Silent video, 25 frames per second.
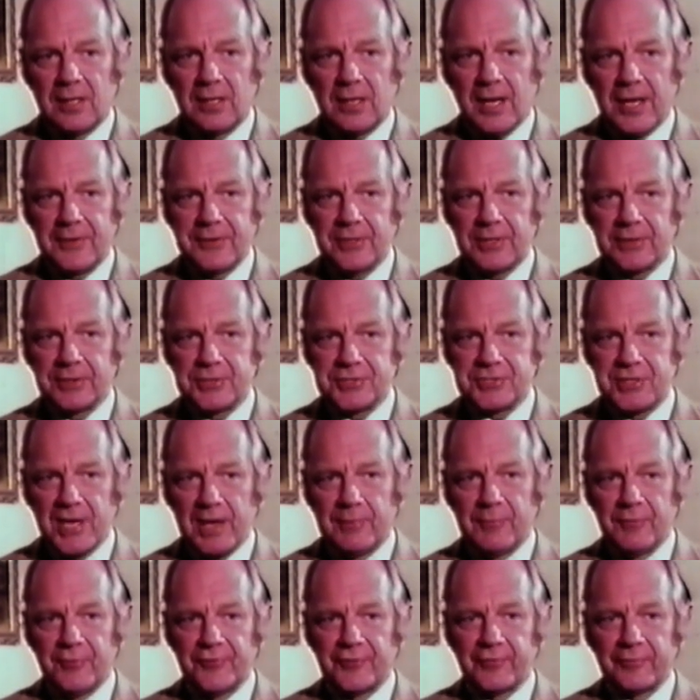But this is the
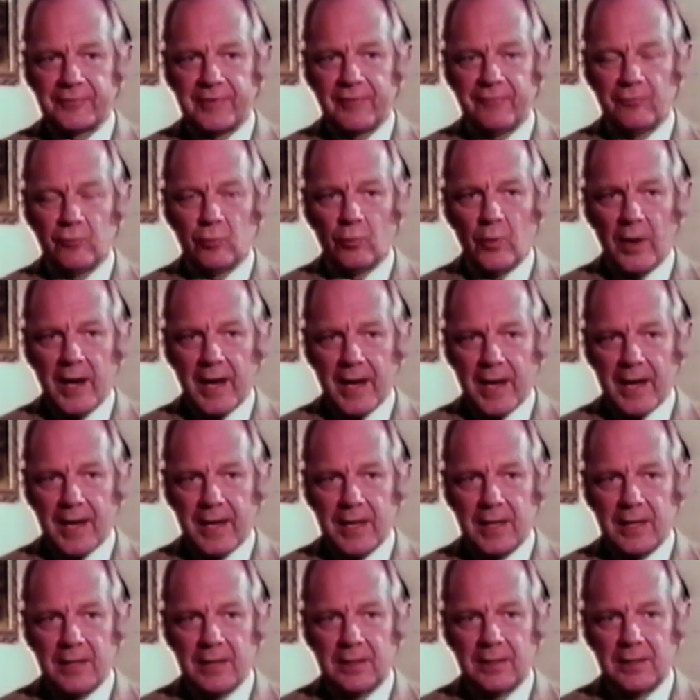difference, and I think
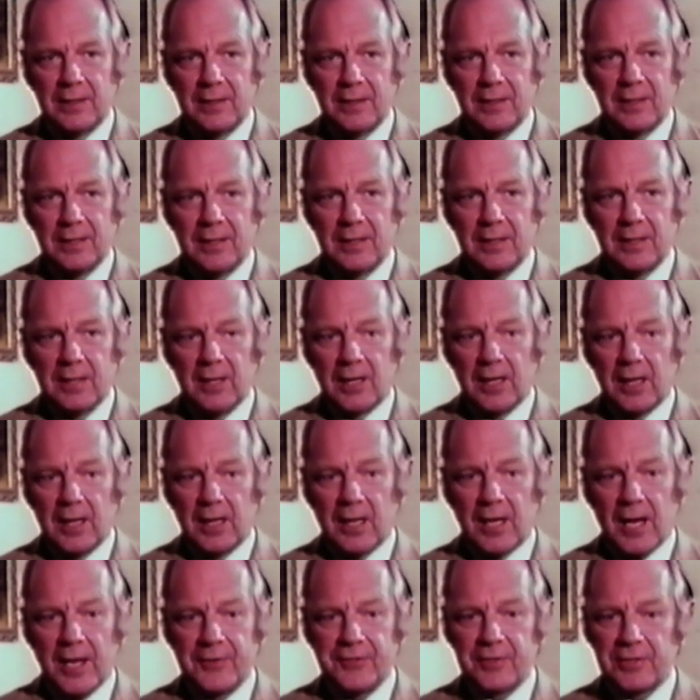it's a very good
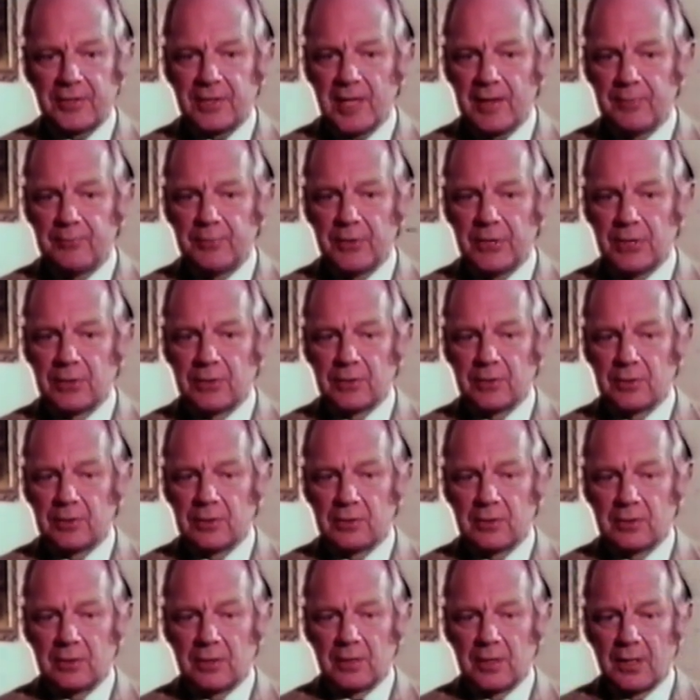difference. It's
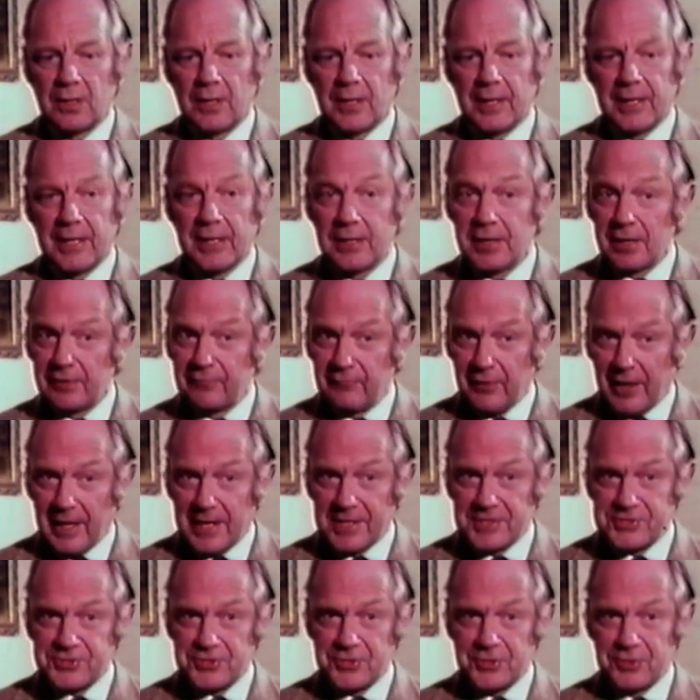a difference which I want
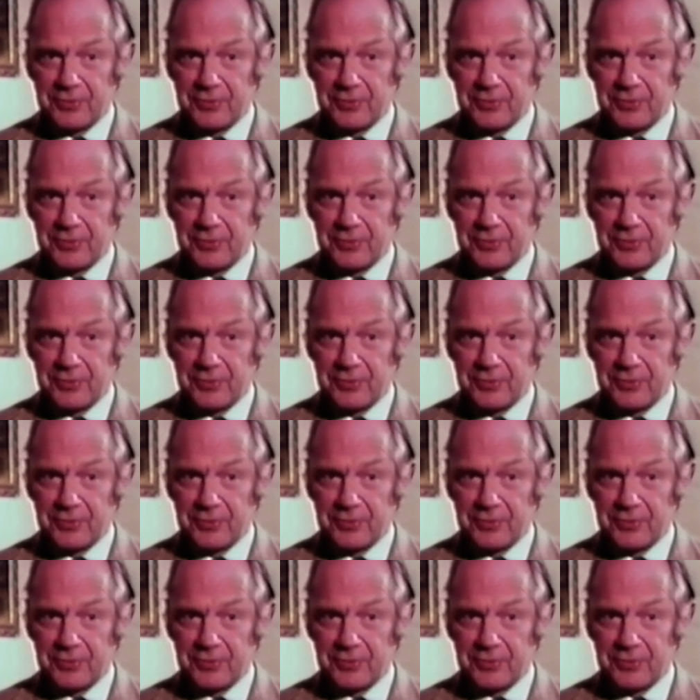to.